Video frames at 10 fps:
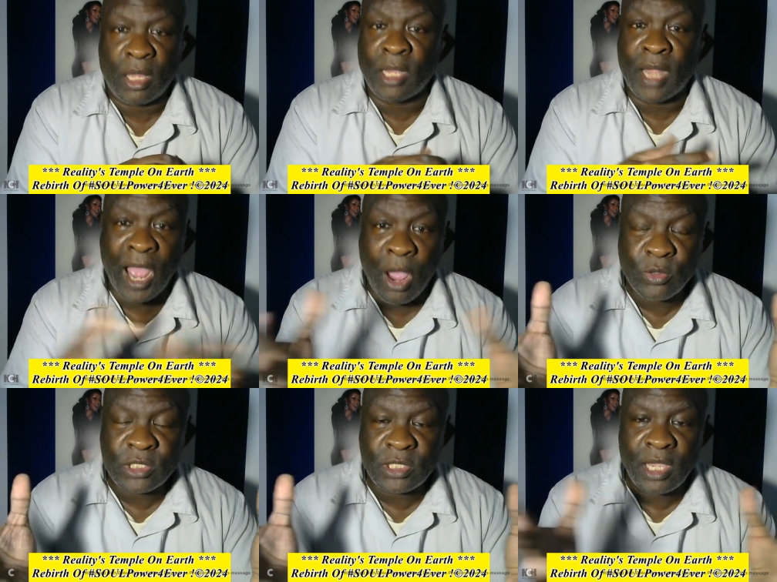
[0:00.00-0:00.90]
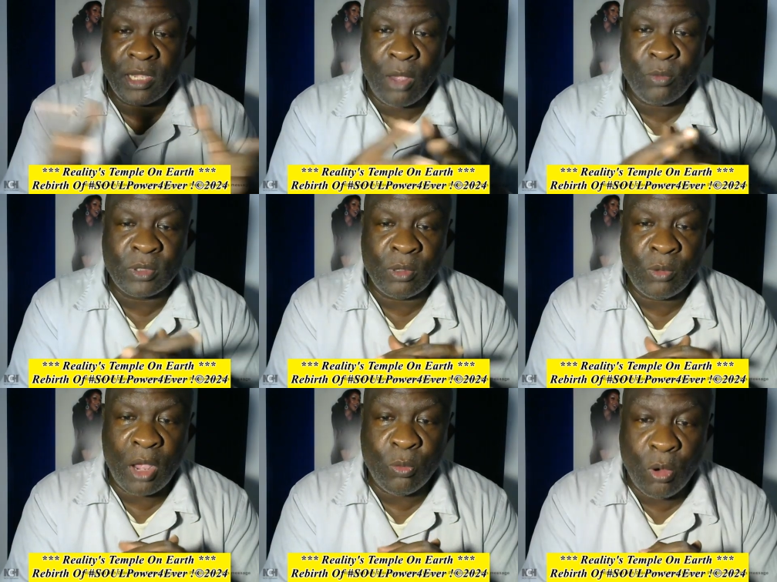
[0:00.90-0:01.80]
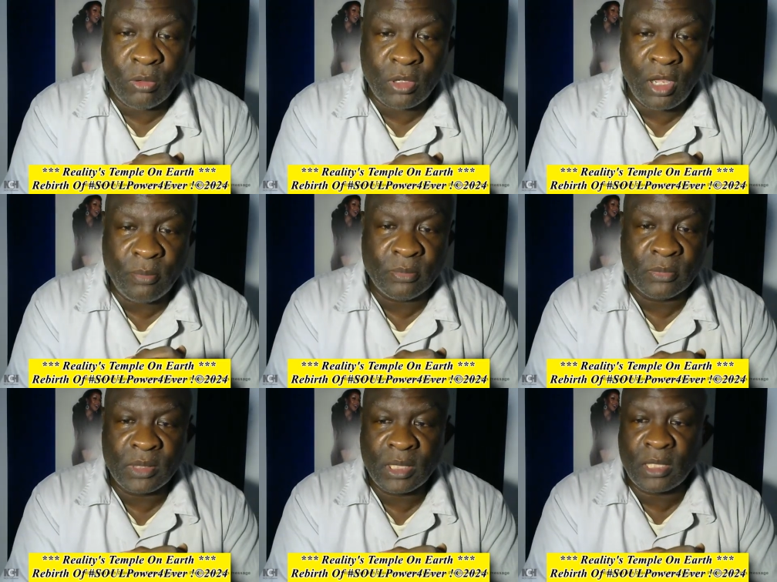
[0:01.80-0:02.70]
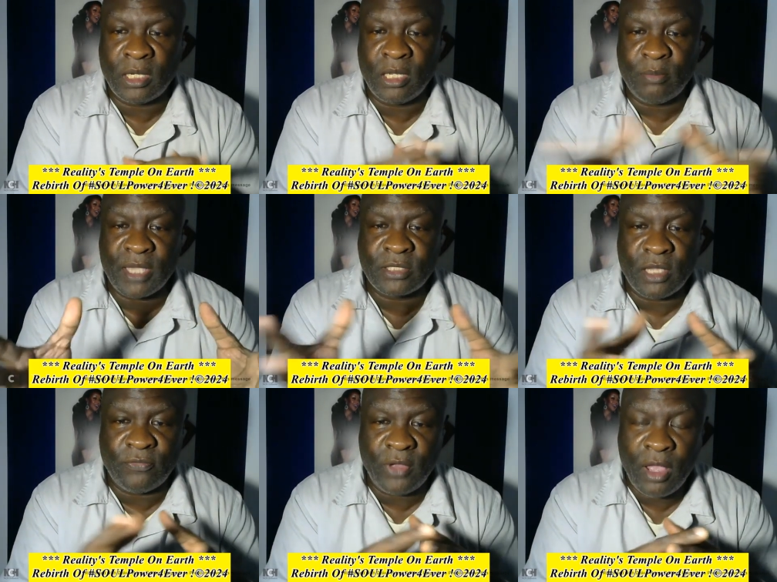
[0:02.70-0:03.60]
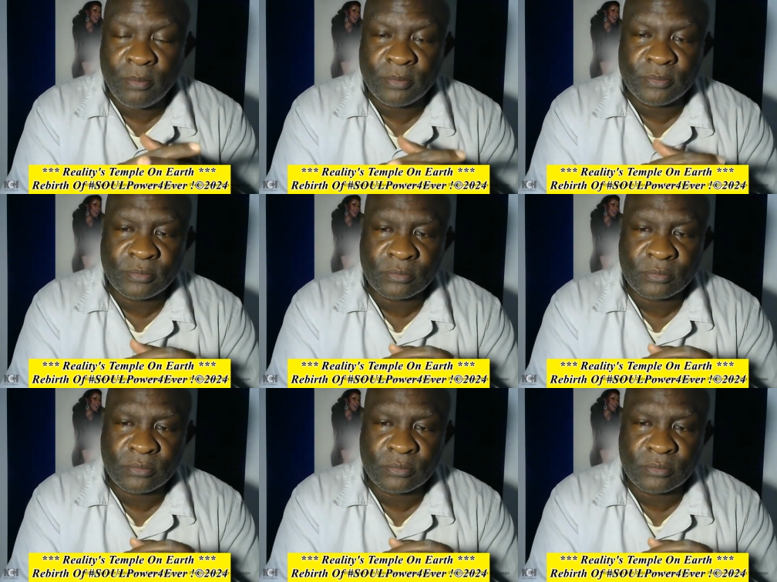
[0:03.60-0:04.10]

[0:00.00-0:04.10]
And hours later, I, I woke up, cleaned myself up.